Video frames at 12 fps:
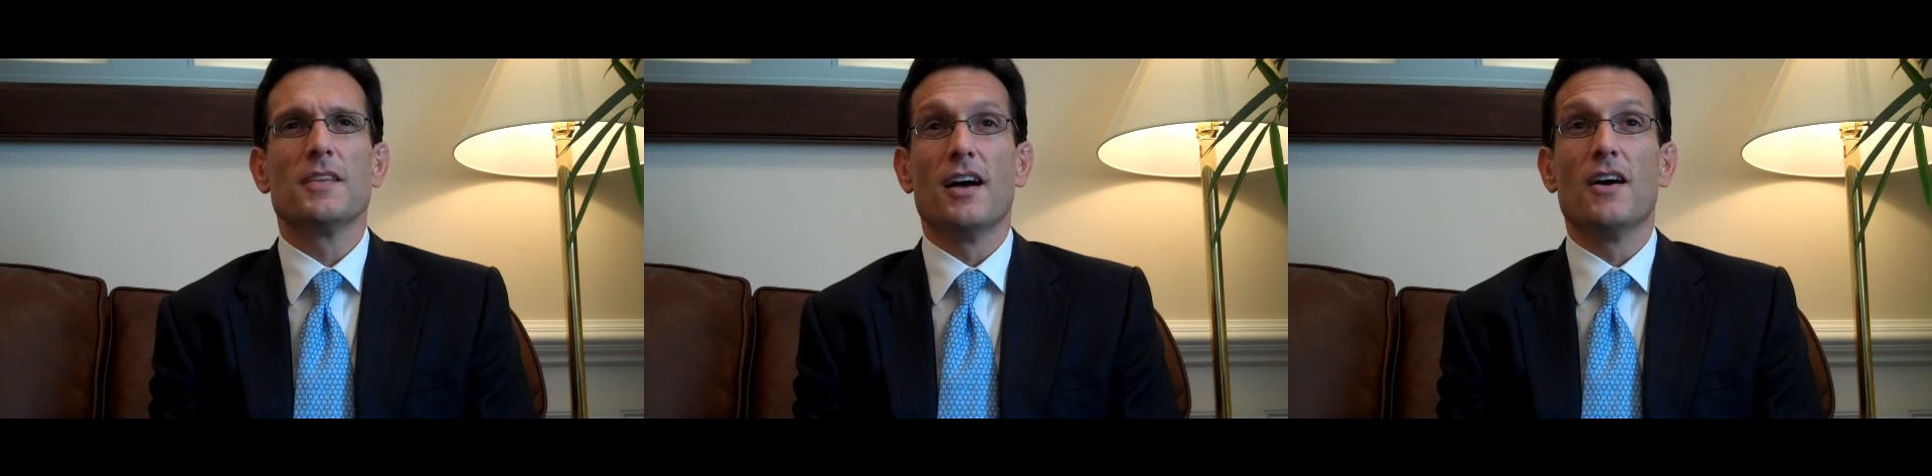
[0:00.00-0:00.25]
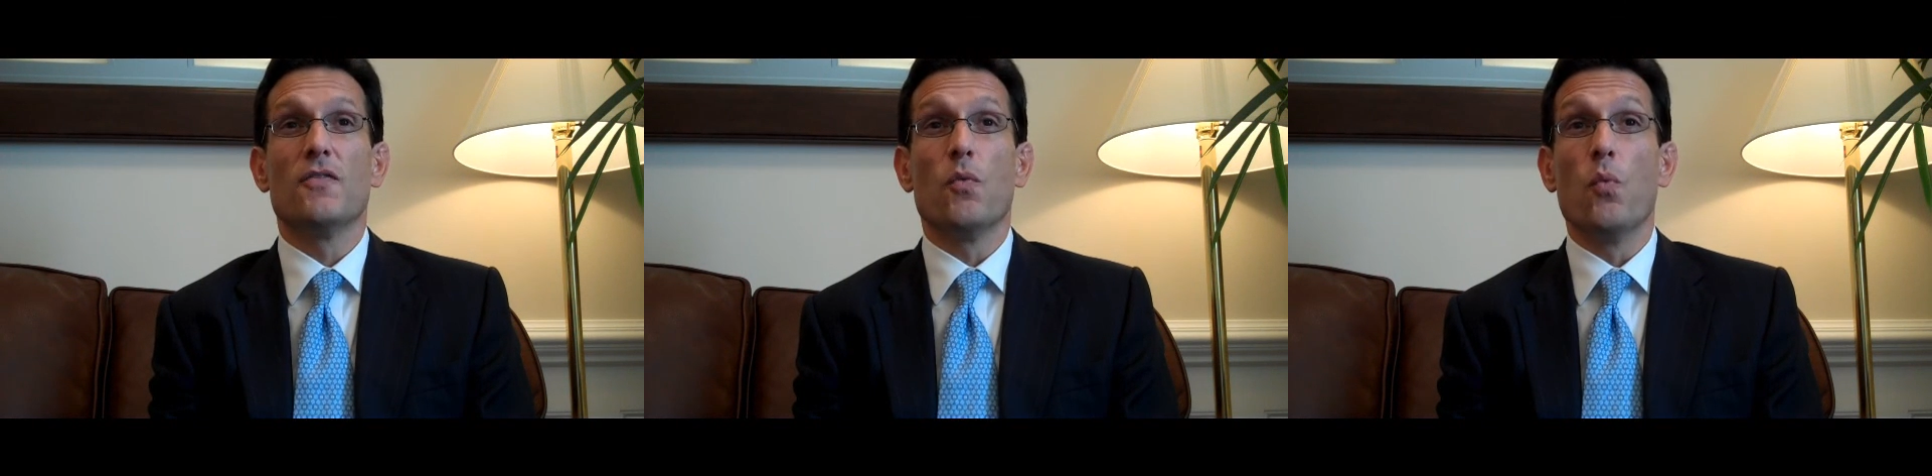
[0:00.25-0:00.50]

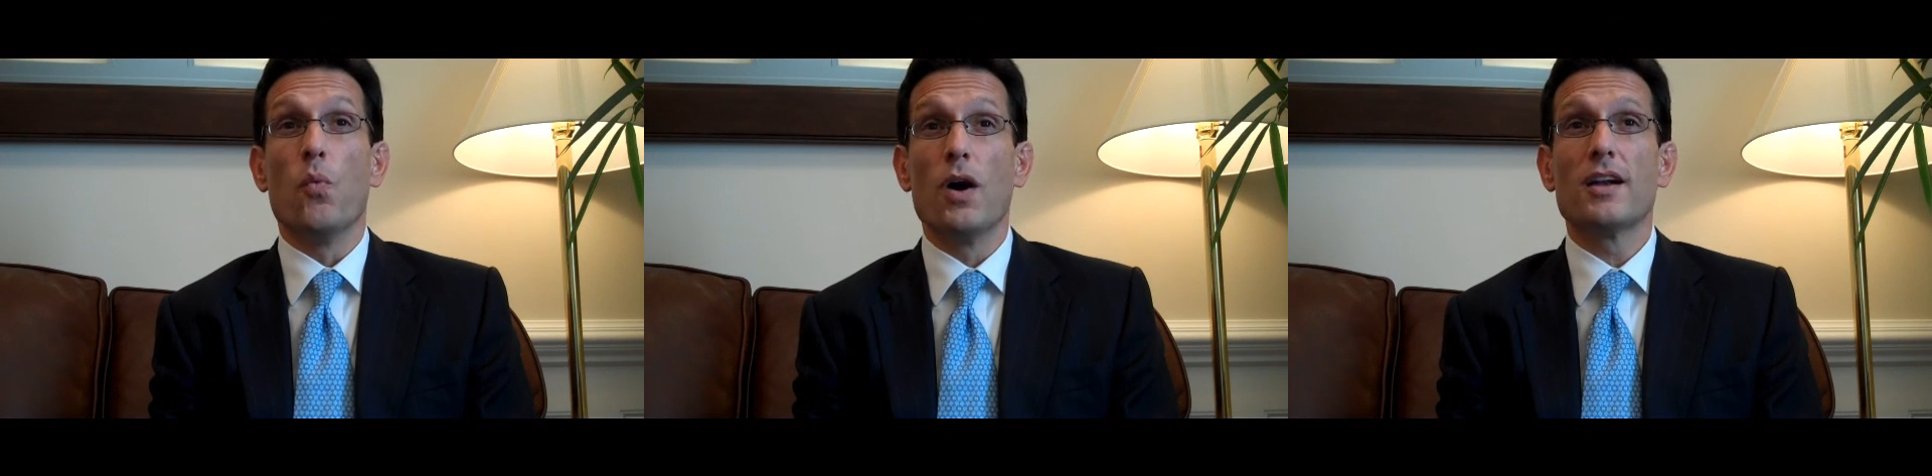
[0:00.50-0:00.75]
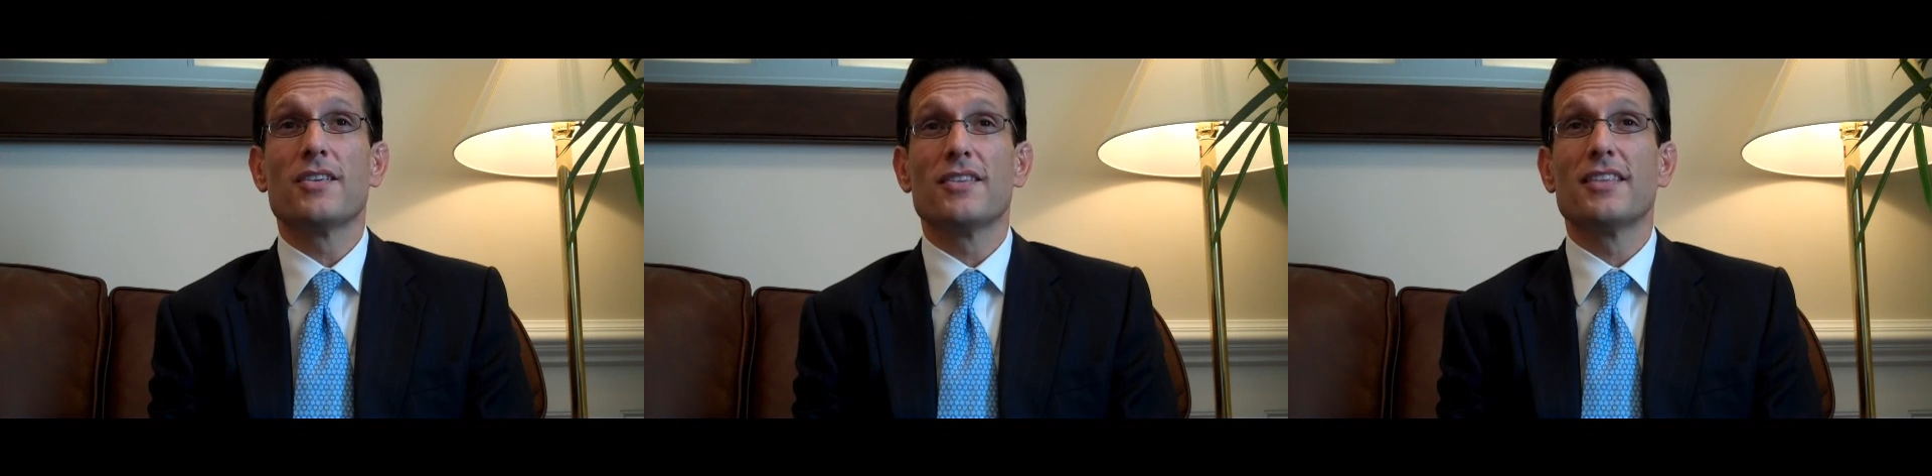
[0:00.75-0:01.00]
of
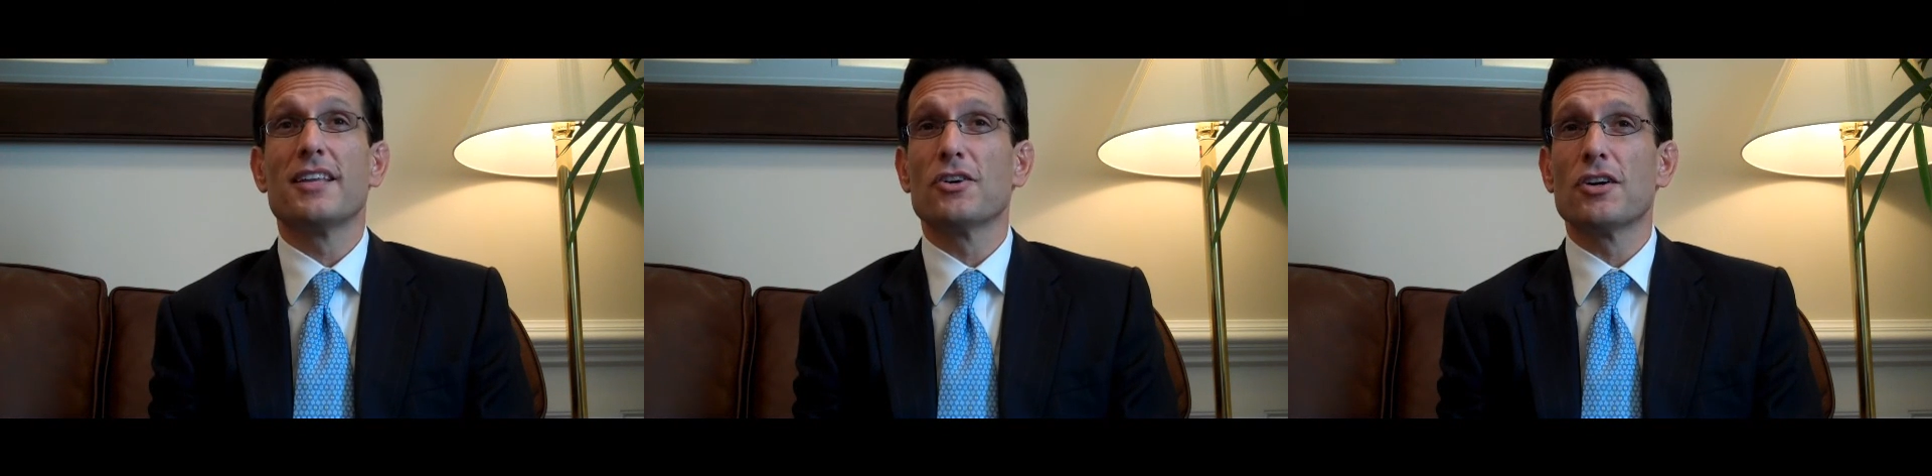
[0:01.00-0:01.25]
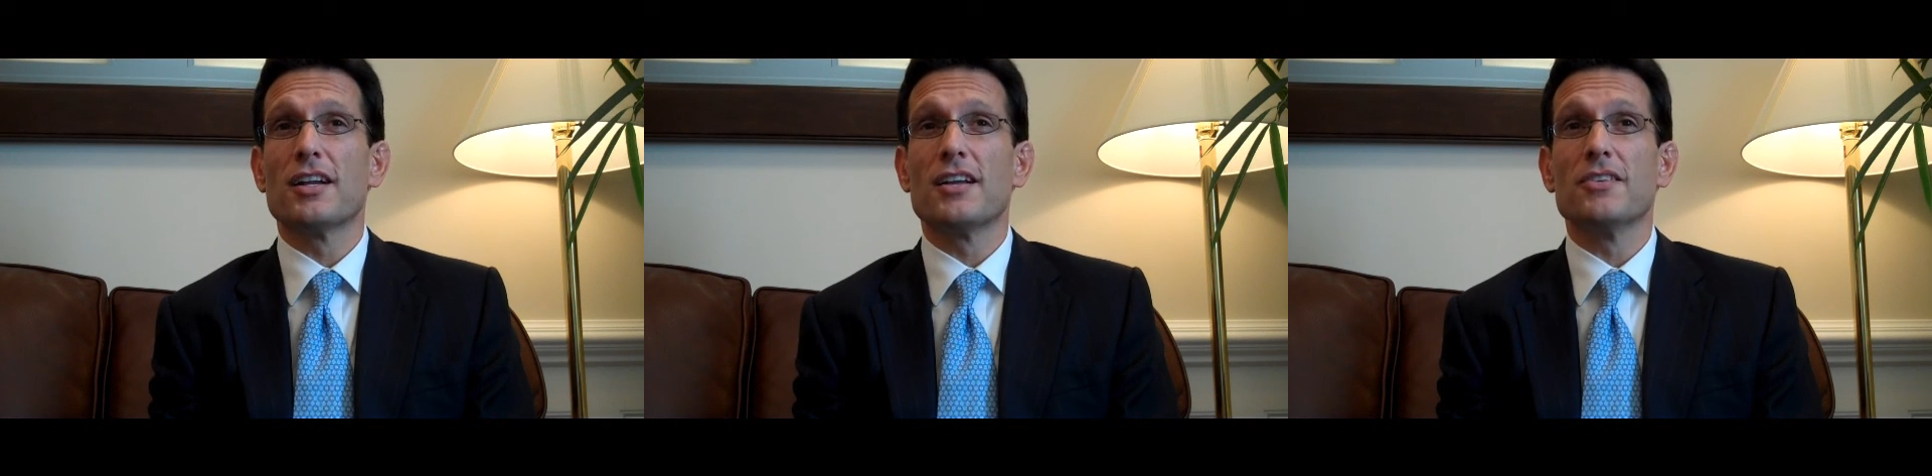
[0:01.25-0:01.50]
what they're
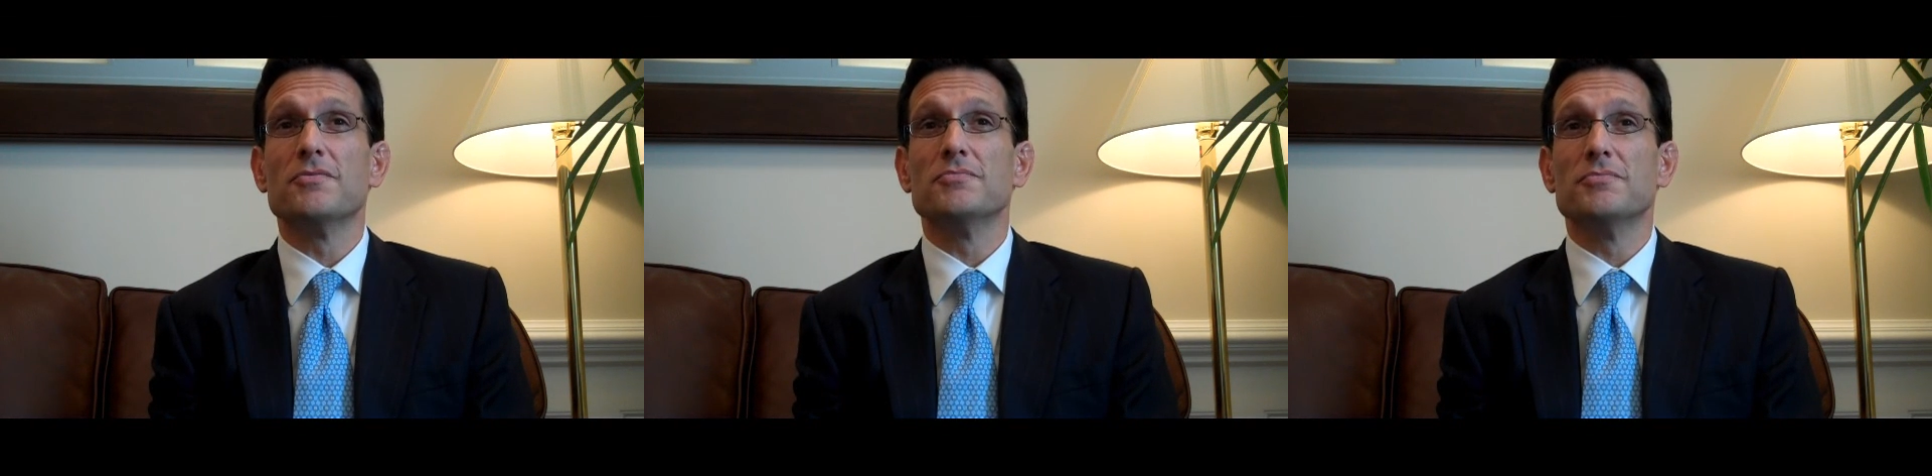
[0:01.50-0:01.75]
going to